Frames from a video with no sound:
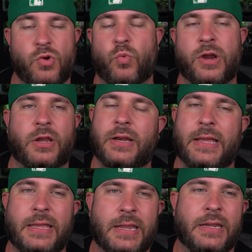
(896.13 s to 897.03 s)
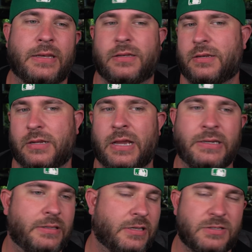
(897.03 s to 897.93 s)
where can I get it, I
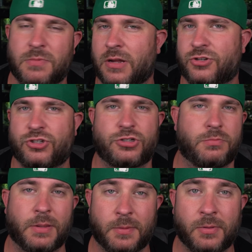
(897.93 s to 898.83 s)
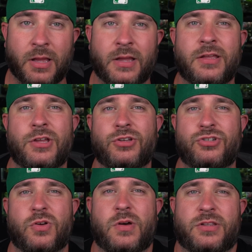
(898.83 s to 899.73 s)
need this much, blah, blah, blah,
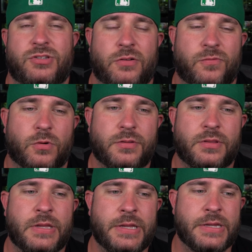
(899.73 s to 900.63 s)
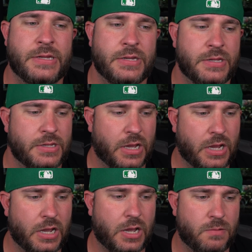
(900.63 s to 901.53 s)
so on and so forth.
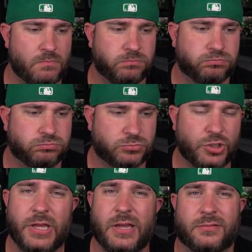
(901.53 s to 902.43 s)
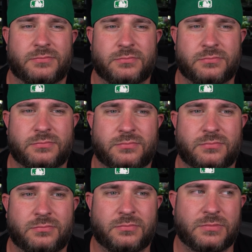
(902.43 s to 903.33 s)
Um, so yeah,
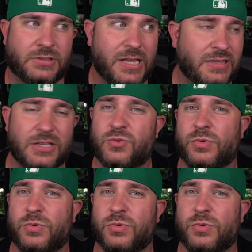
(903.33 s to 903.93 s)
I think that's